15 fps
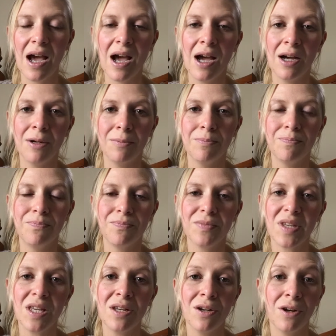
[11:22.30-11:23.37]

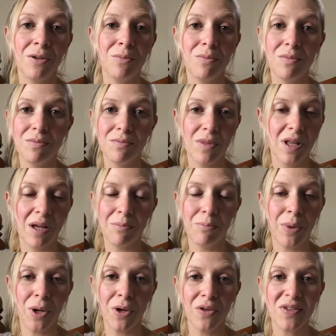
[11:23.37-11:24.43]
you know,
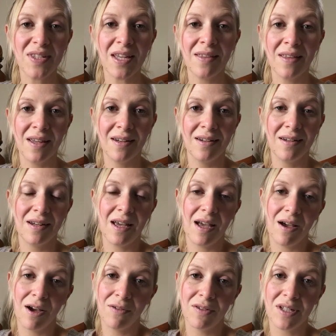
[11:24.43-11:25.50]
births, and then
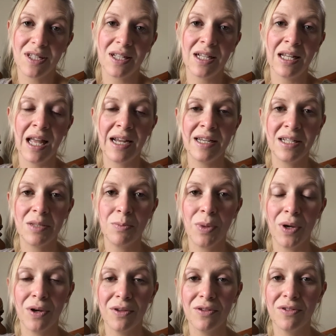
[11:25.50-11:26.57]
obviously Lainey's
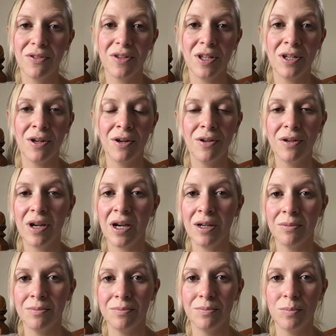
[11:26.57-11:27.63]
birth, you know,
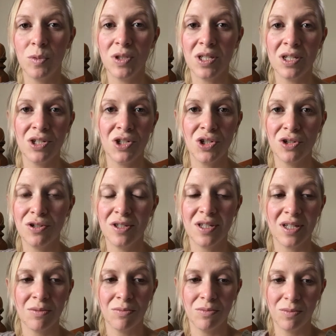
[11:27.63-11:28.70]
was
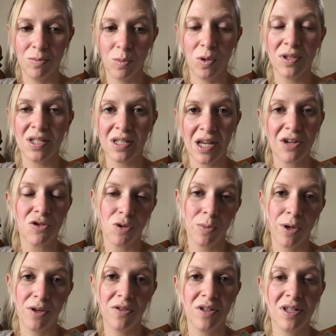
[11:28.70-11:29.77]
induced and was a natural
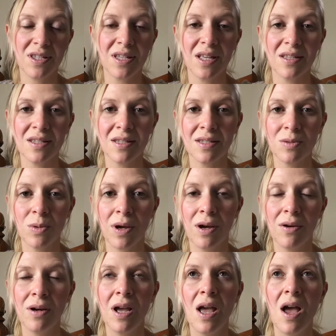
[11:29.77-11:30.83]
birth in a sense as
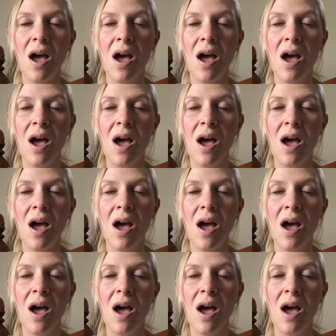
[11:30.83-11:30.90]
well.